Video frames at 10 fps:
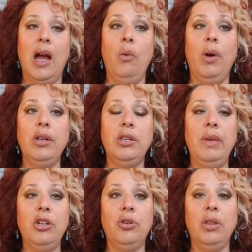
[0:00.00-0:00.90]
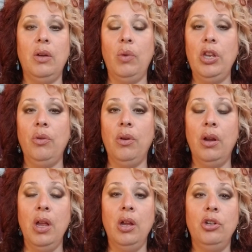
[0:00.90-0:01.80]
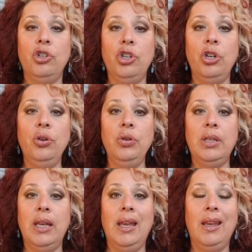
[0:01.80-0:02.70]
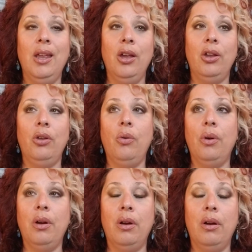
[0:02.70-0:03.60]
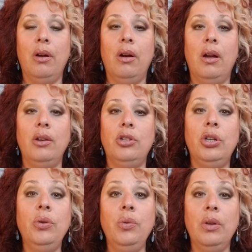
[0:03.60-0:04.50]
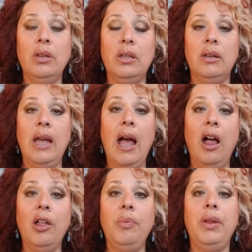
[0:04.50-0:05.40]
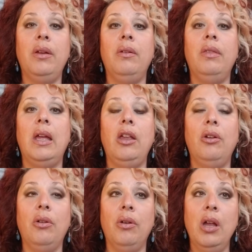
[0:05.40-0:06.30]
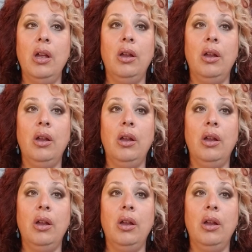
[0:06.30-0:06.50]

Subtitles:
I want to make sure that when you are choosing your tool to help you, that you're